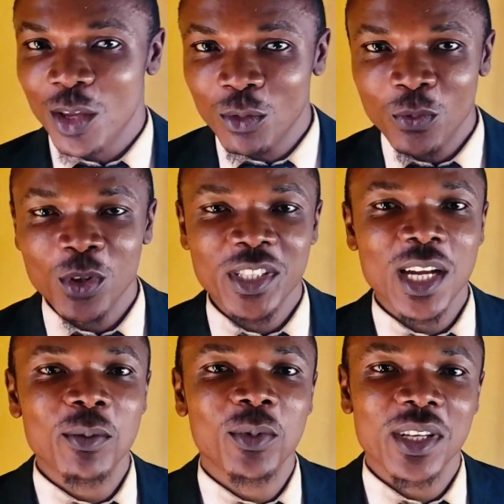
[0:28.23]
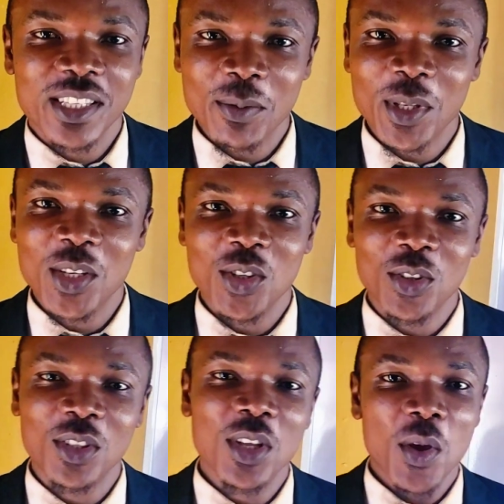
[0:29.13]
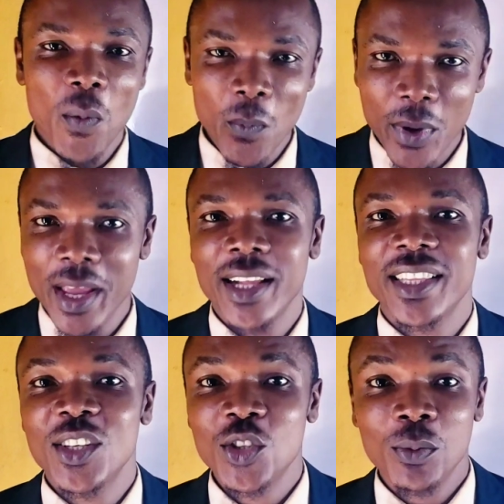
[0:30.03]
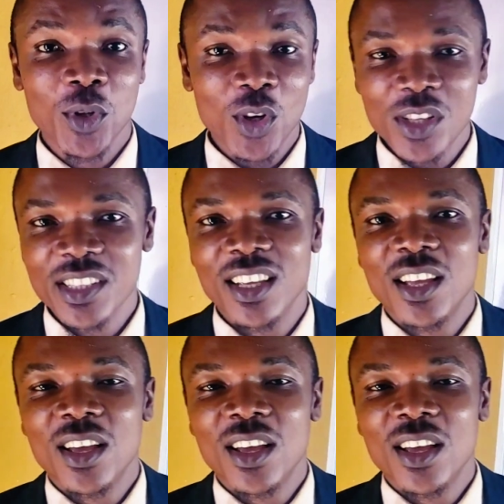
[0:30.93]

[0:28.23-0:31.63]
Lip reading: Even for JAMB examination, pay attention because